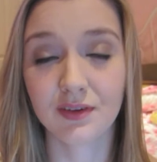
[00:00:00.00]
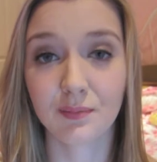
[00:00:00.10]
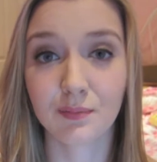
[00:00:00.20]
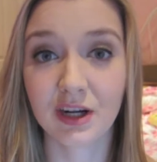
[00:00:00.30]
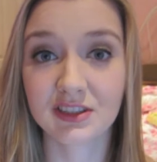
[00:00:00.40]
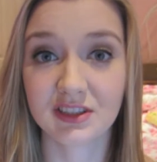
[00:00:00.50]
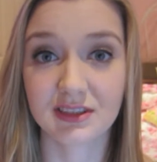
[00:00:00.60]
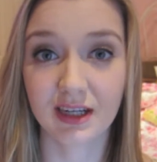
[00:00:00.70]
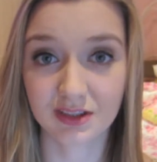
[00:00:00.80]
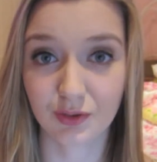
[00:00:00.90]
with bronzers
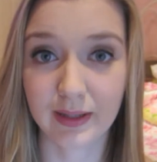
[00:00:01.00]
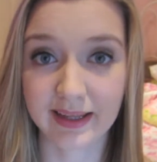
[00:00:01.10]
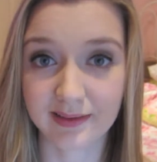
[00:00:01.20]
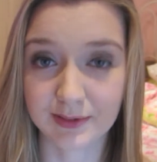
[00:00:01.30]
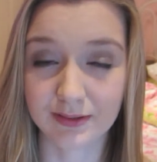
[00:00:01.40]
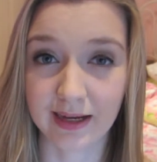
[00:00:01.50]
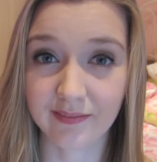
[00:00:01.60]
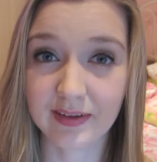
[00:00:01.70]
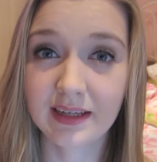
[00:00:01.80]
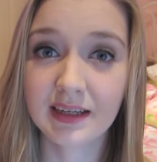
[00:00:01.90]
not to apply them too
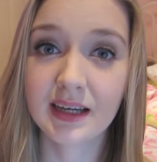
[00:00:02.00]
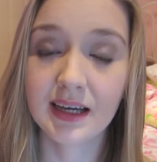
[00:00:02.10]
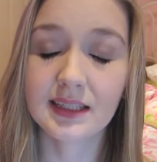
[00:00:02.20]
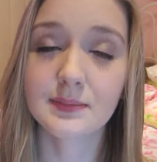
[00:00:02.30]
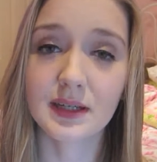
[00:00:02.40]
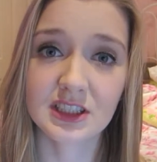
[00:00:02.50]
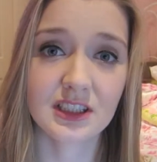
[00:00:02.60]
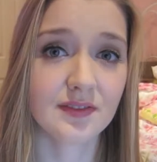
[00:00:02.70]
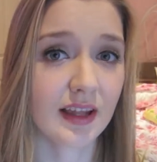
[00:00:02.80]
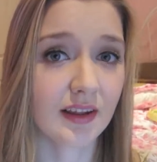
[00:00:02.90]
heavy,
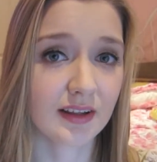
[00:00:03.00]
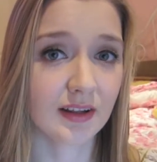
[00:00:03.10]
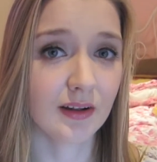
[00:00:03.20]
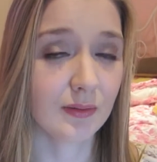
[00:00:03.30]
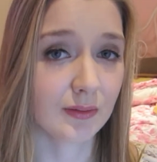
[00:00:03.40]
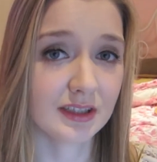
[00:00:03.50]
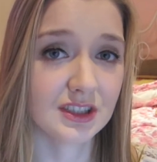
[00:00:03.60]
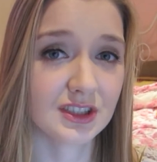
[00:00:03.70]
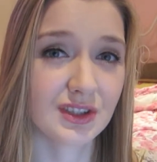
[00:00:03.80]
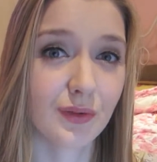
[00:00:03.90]
especially if they look a little
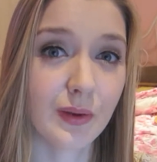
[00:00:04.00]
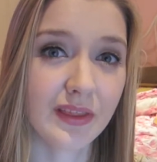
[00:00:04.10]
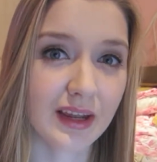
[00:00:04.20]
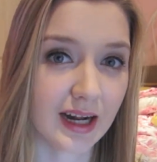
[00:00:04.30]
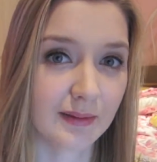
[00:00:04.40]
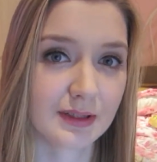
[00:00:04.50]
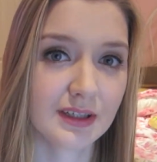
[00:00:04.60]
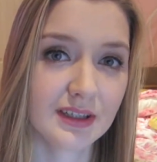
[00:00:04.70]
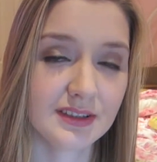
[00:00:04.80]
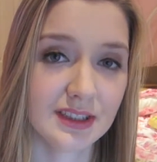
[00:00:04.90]
orange. So the one that I'm
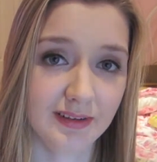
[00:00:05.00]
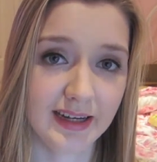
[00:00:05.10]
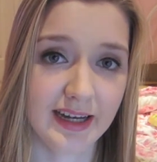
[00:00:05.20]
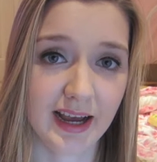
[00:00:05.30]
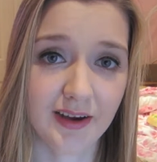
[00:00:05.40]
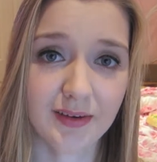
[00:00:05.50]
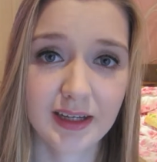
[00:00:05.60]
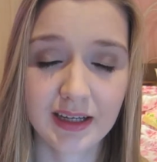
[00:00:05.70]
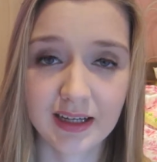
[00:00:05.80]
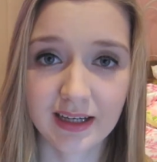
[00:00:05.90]
currently using right now
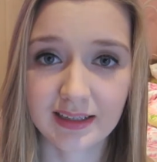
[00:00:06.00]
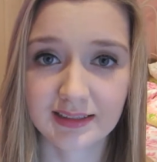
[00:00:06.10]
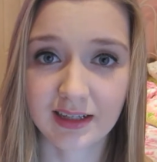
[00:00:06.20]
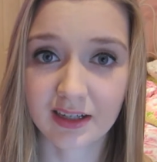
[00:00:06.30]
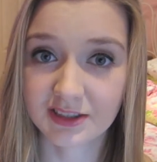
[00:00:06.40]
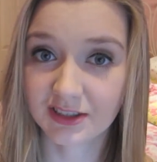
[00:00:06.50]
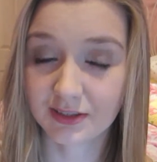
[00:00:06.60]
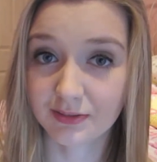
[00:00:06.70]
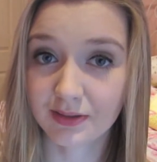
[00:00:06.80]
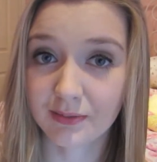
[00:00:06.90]
is the NARS
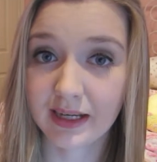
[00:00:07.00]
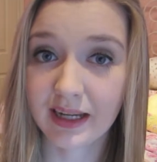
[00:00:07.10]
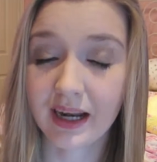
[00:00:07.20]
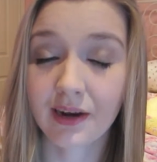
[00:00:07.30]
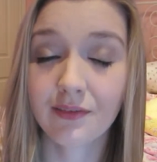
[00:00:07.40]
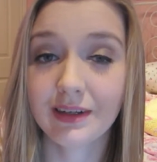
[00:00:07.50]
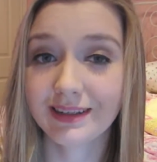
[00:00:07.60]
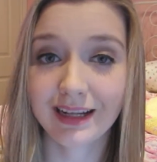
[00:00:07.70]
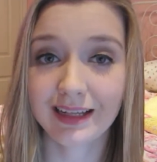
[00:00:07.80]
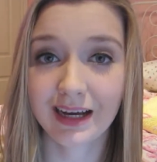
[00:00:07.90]
Laguna one, and I really
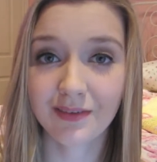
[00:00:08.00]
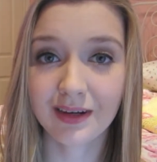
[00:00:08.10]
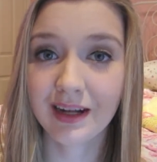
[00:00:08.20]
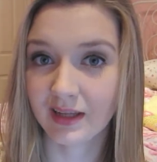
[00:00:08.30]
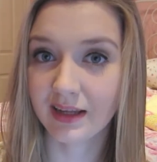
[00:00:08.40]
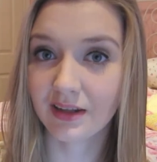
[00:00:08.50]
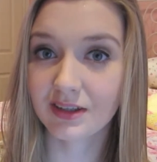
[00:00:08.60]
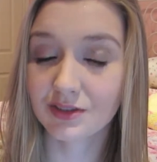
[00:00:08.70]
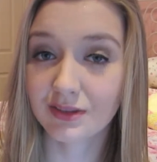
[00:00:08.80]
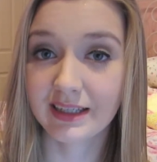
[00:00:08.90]
like that one. It
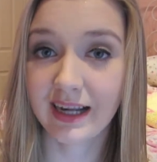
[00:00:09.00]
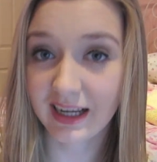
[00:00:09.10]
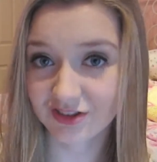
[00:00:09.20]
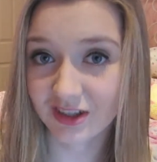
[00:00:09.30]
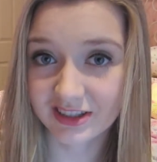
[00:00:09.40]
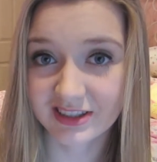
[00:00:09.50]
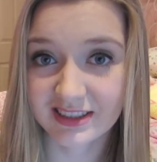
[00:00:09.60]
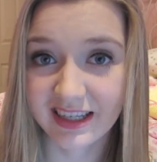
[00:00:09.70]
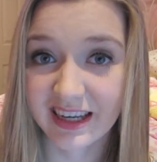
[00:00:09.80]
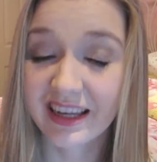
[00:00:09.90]
looks really natural on your
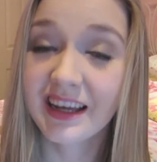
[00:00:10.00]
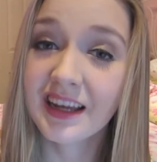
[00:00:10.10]
skin.